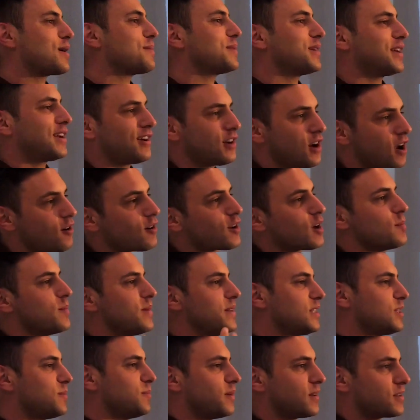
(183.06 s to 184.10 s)
company called
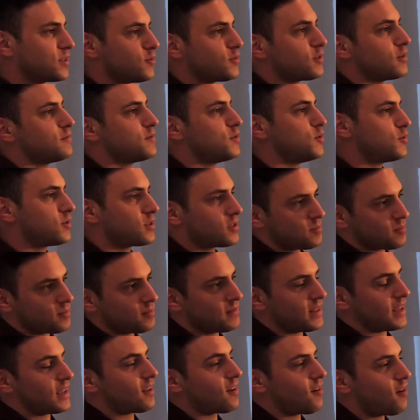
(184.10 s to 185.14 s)
Alchemist, but sort of do
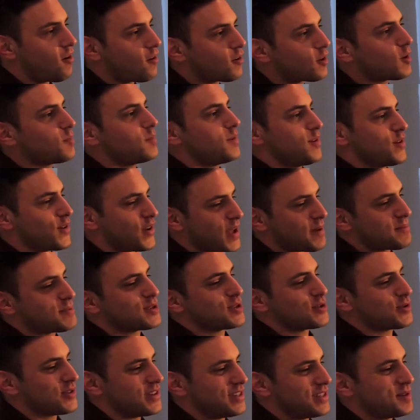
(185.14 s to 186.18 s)
some like alchemy or
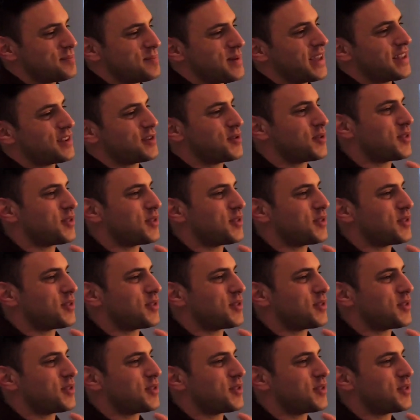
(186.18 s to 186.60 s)
chemistry to make